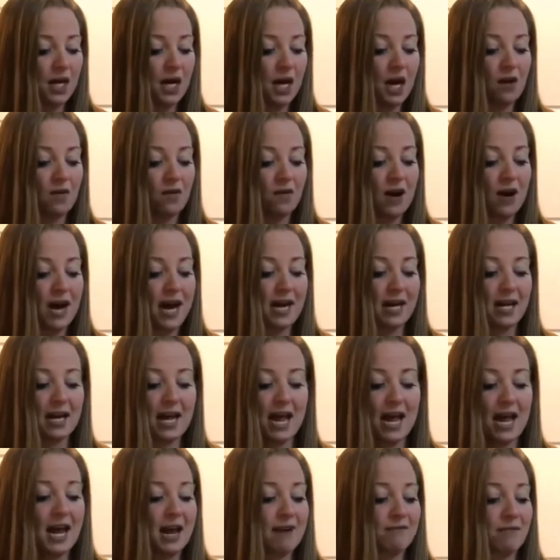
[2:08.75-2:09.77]
All right,
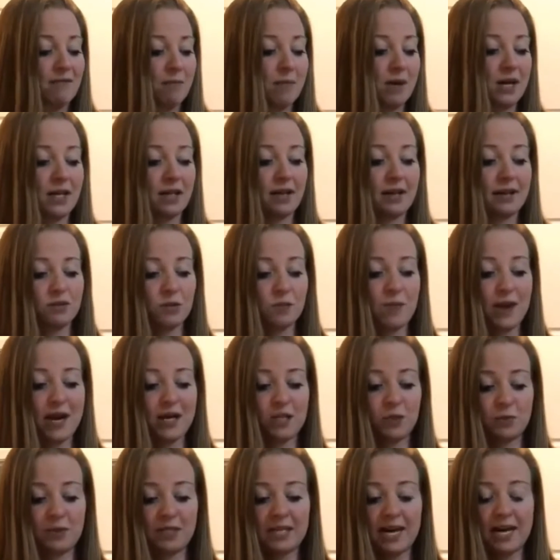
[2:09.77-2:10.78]
everybody loves
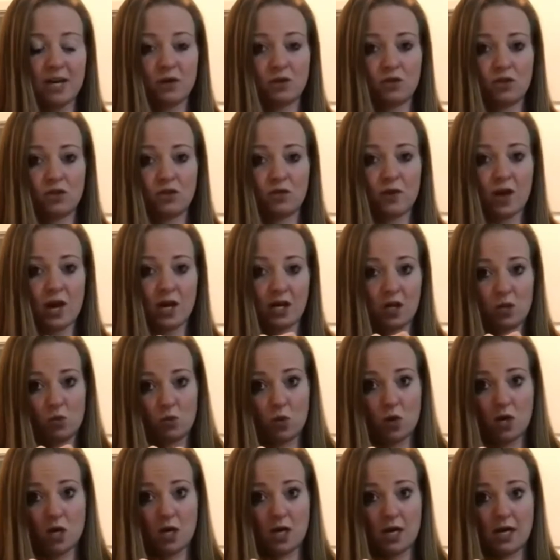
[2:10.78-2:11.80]
mashed potatoes. You've got your
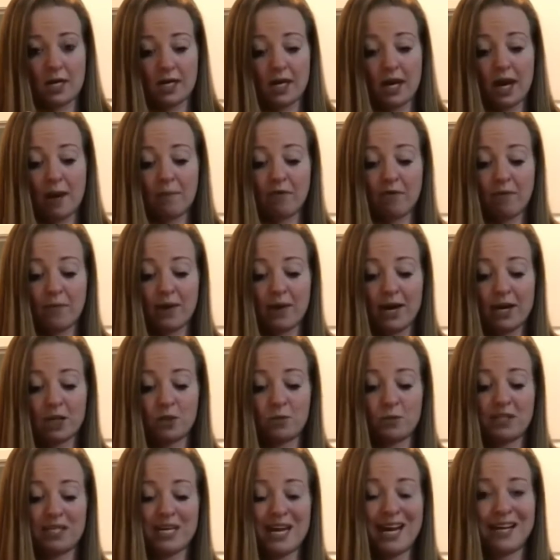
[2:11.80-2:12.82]
1 cup of mashed
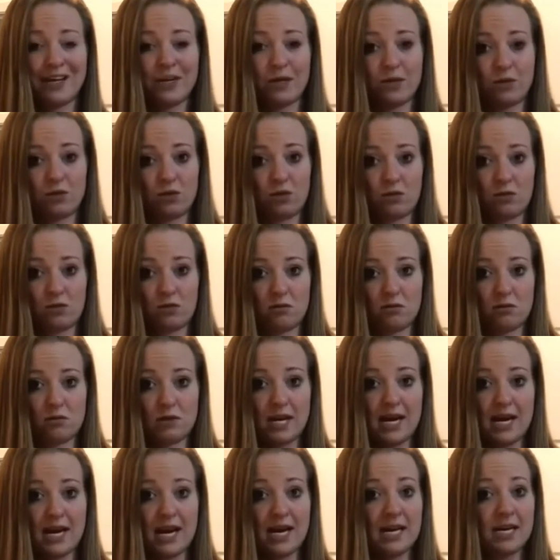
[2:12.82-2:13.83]
potatoes,
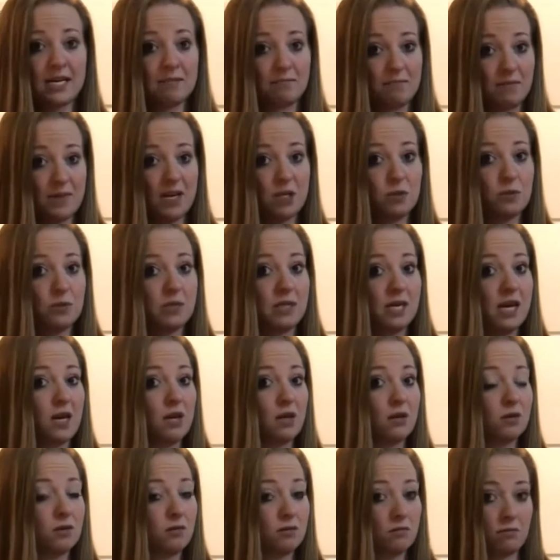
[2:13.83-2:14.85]
okay? Mashed
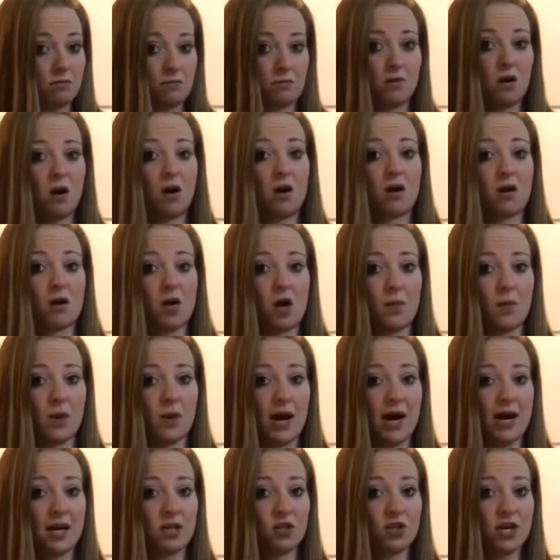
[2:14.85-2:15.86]
potatoes are a
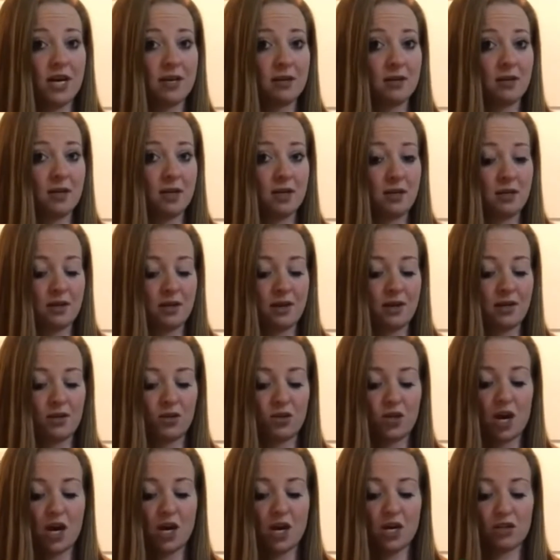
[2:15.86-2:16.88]
carbohydrate, they're
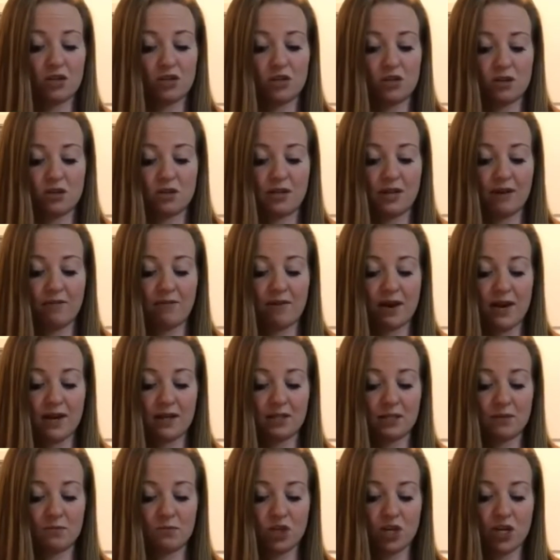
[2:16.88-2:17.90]
starch, they've got
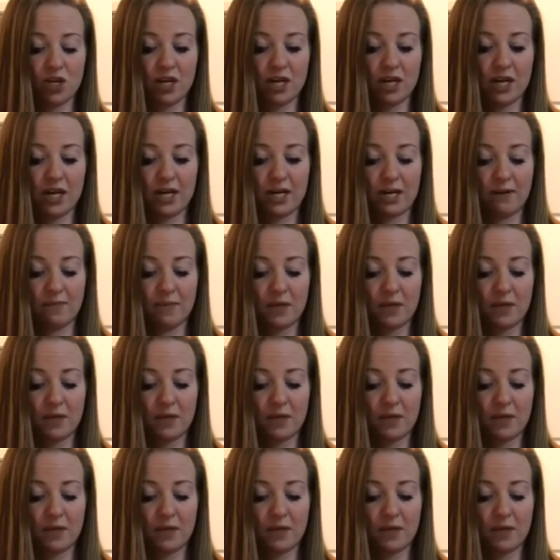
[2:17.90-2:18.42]
some sugar in them,